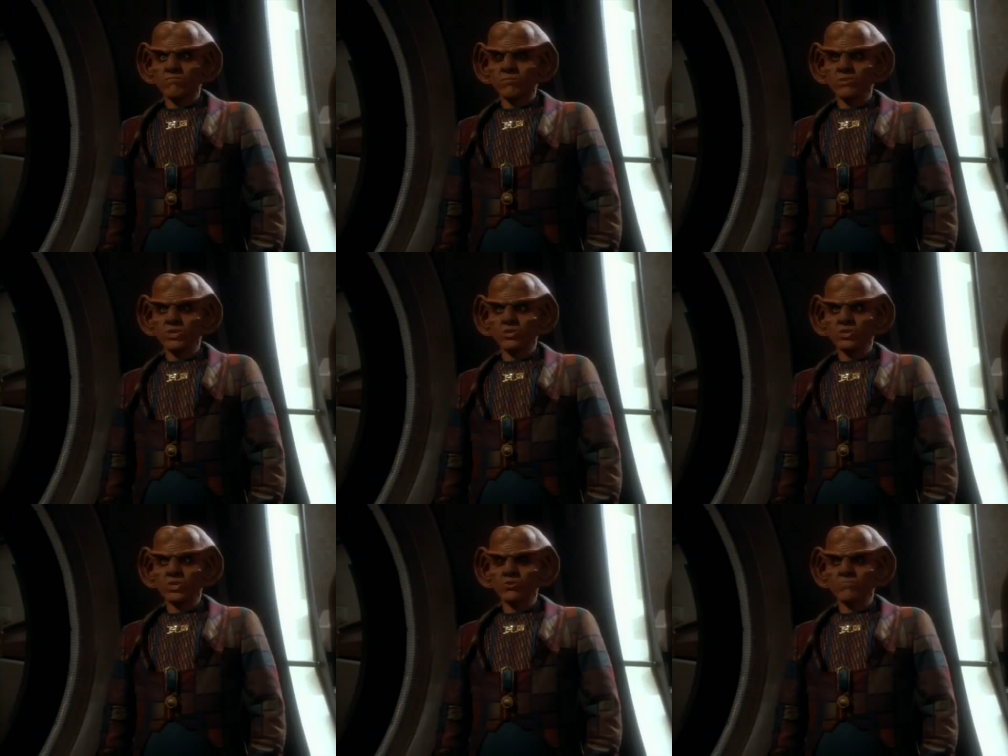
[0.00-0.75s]
You mean you're
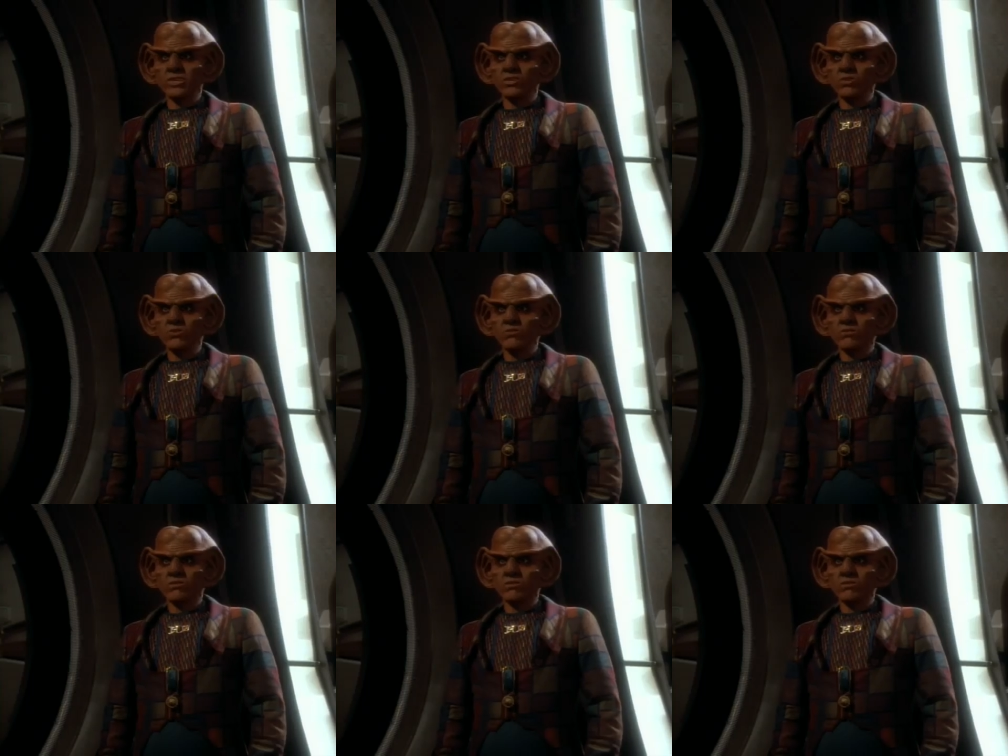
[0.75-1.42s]
gonna shoot me too?